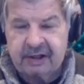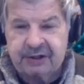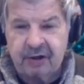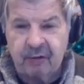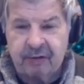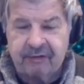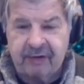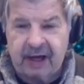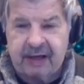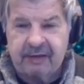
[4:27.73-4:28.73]
So we
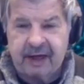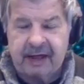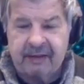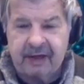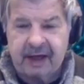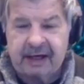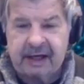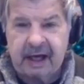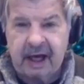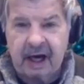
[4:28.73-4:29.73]
find then that
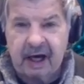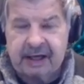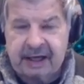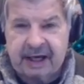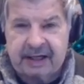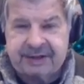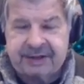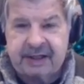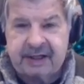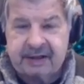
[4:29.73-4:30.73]
yes,